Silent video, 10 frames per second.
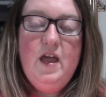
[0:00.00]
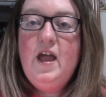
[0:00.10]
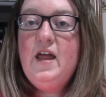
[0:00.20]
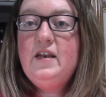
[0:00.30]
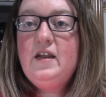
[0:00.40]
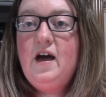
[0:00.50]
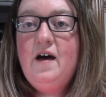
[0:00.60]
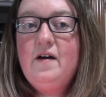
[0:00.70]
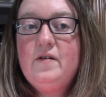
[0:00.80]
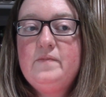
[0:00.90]
And
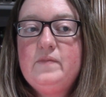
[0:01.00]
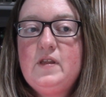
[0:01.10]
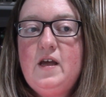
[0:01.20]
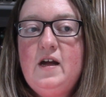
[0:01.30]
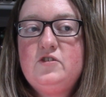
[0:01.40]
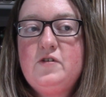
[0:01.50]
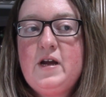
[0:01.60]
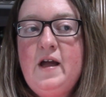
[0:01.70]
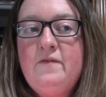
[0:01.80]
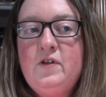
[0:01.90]
um, a
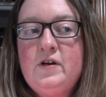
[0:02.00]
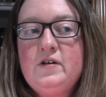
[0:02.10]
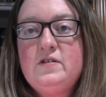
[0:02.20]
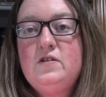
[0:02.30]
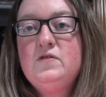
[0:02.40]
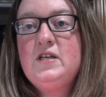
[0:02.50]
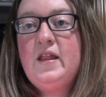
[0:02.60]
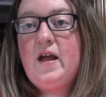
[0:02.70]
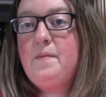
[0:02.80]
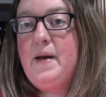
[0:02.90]
trick I've learned is using
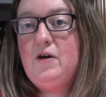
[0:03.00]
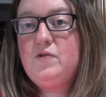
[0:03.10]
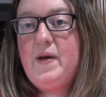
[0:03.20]
like a mouse